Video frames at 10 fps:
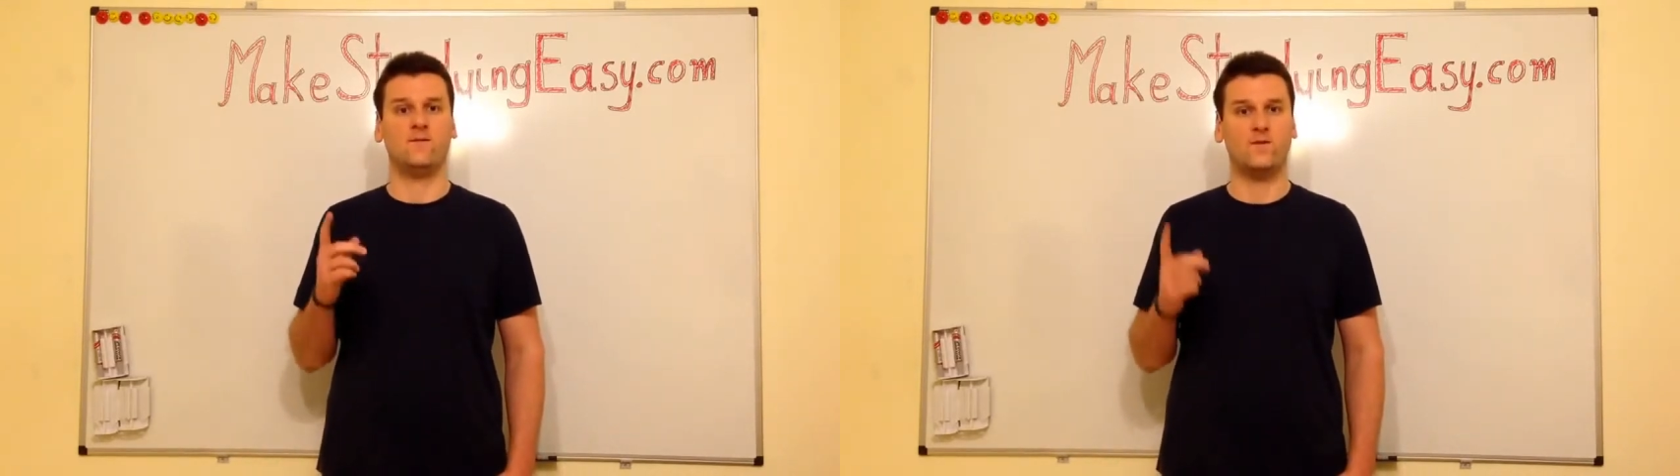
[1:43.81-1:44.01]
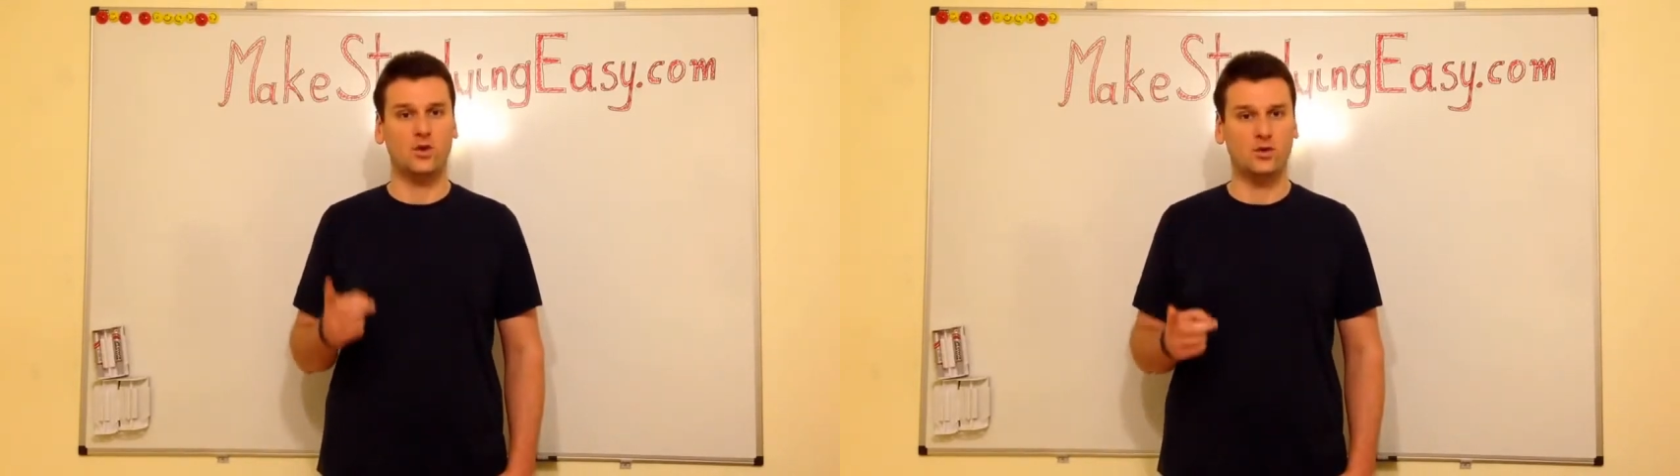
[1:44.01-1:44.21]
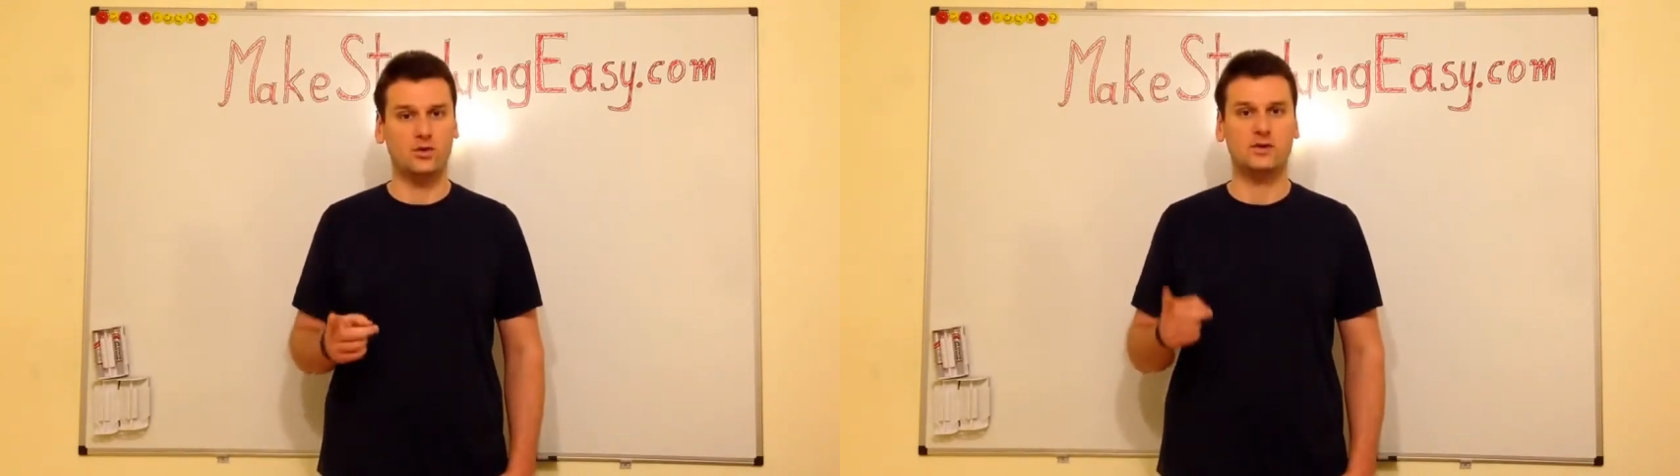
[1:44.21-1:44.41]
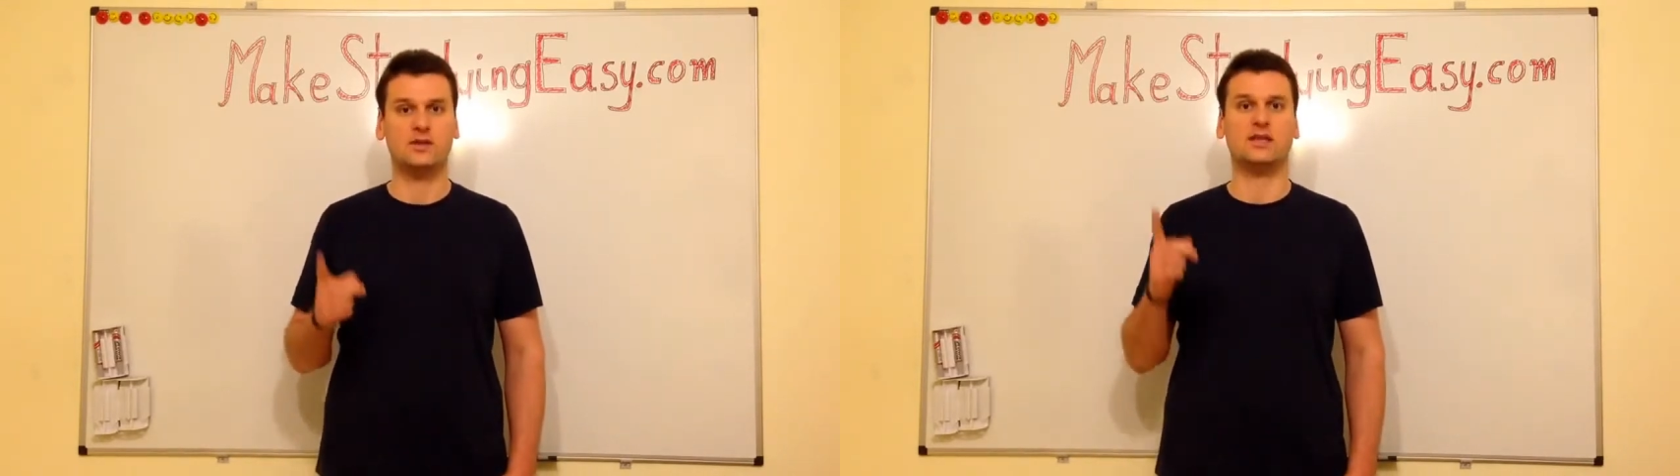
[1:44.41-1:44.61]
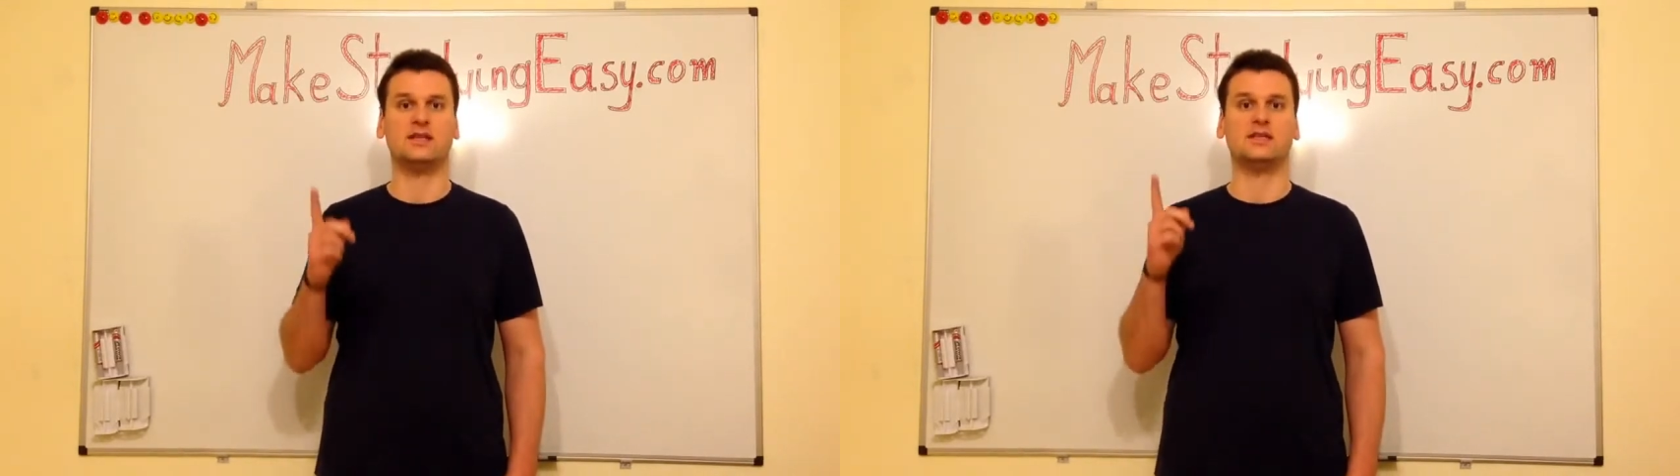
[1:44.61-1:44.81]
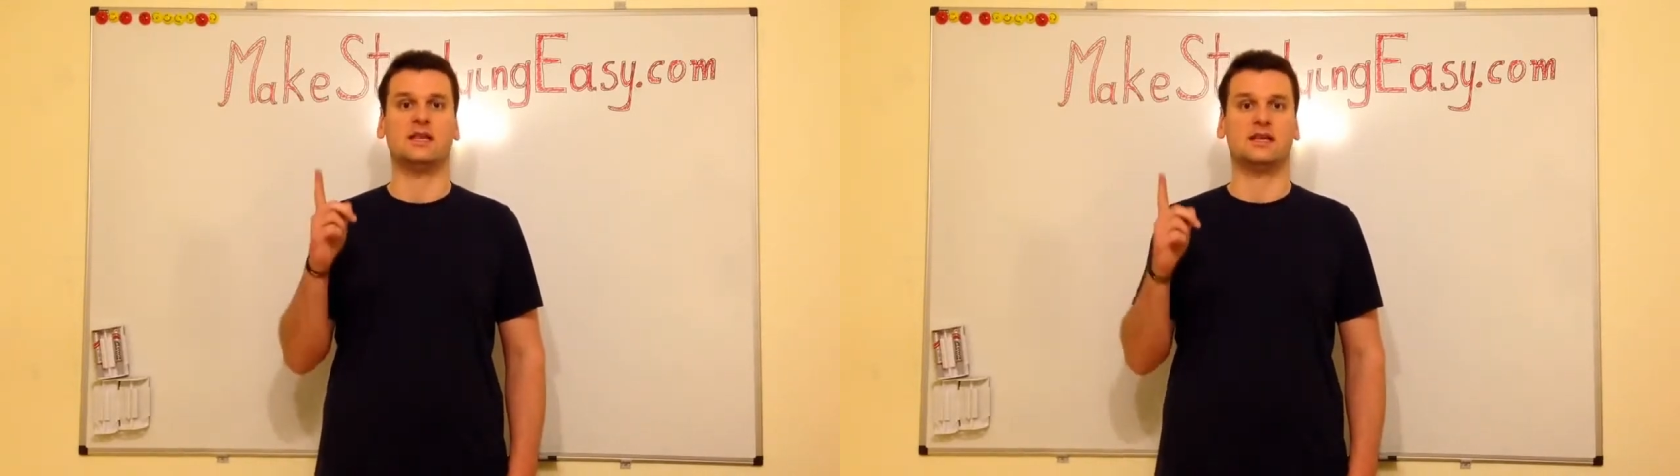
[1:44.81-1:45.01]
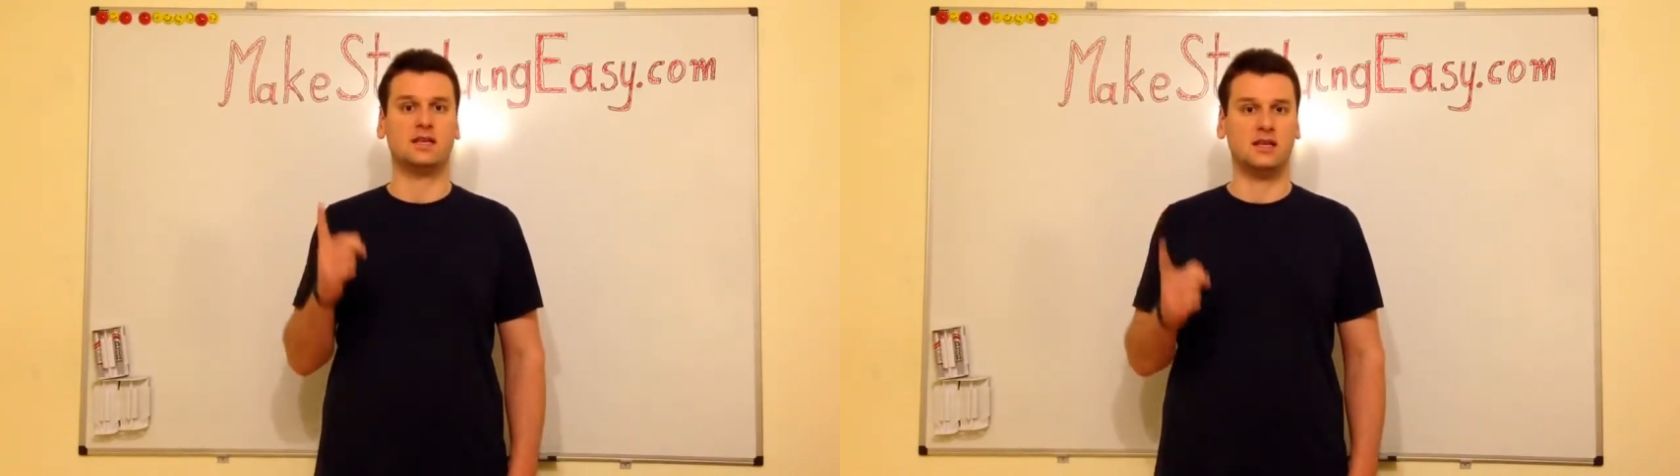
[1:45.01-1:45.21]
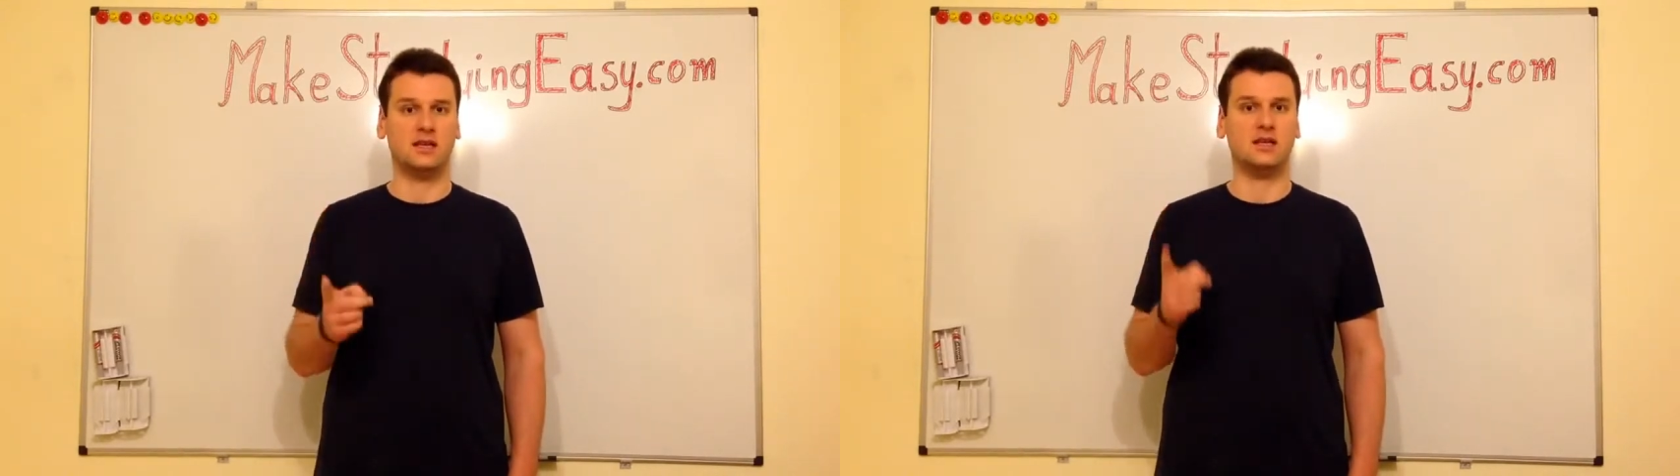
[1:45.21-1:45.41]
focus is the
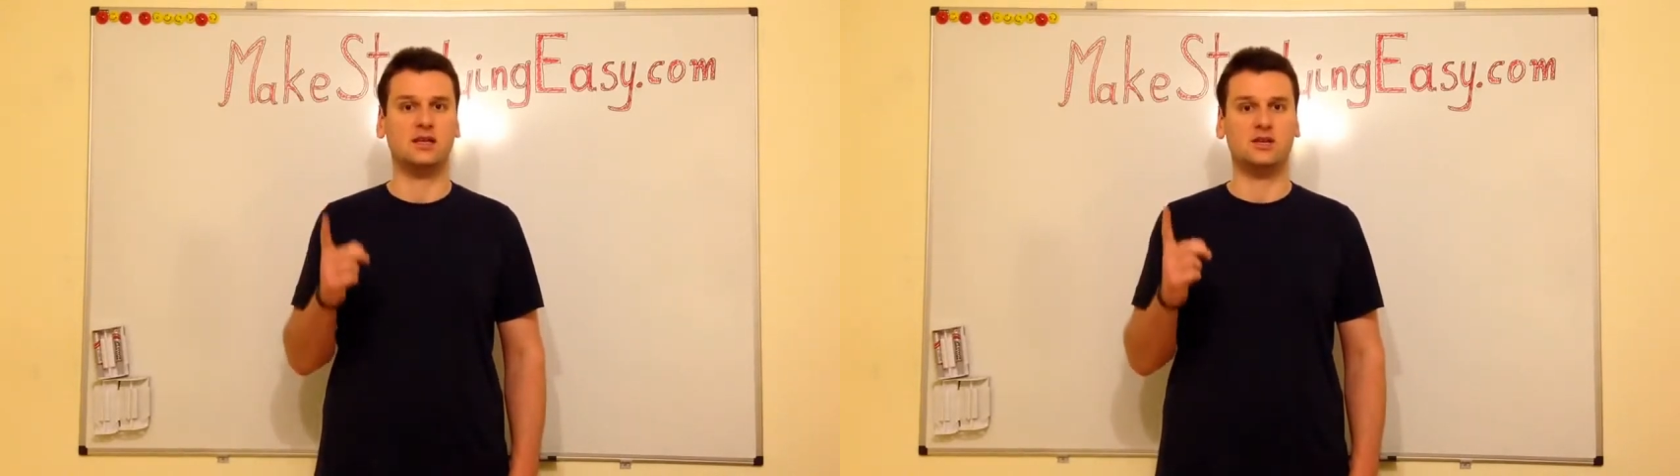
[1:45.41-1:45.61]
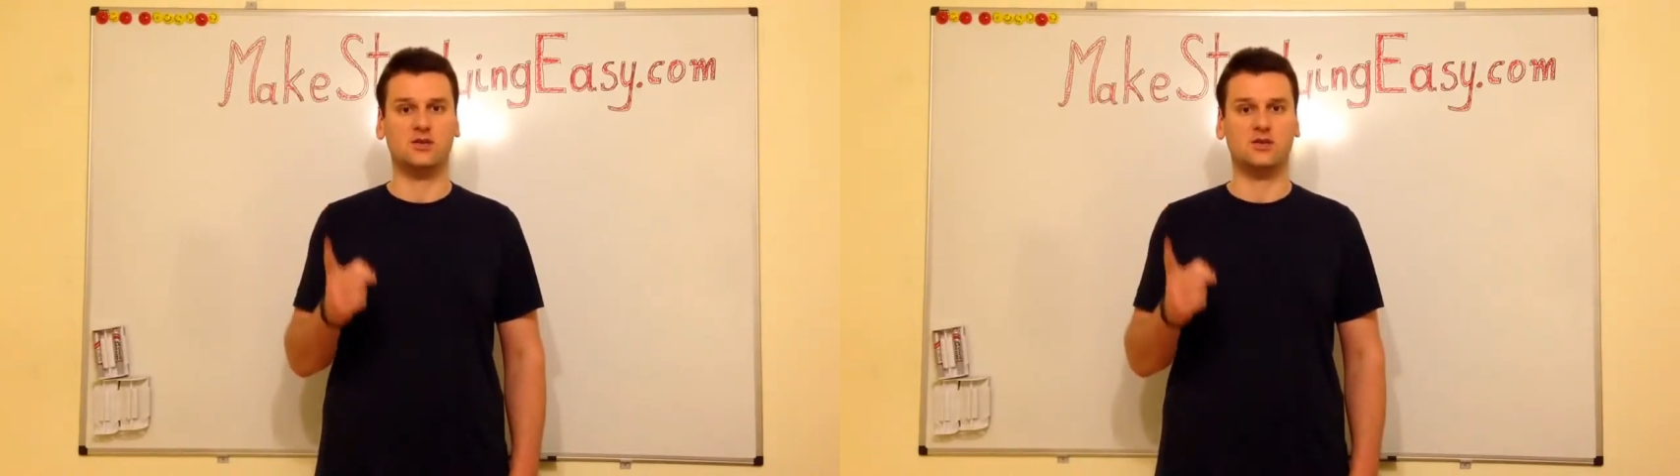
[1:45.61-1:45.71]
key